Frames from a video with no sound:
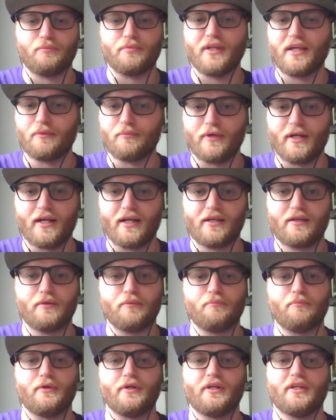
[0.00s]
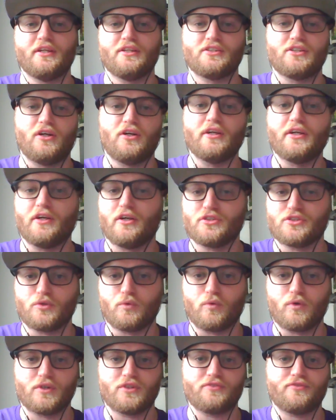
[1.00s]
playback, but he
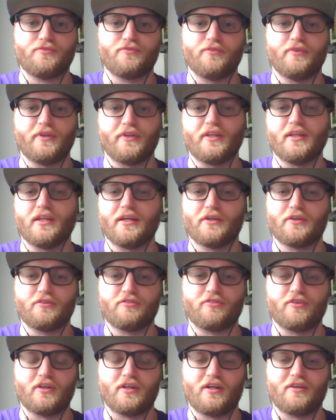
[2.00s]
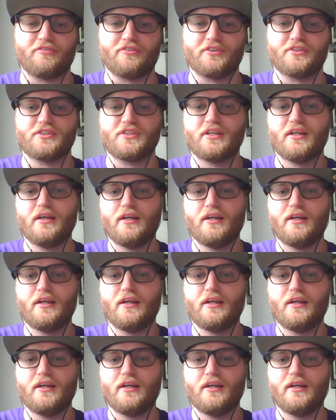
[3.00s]
also works in the Lakers front office.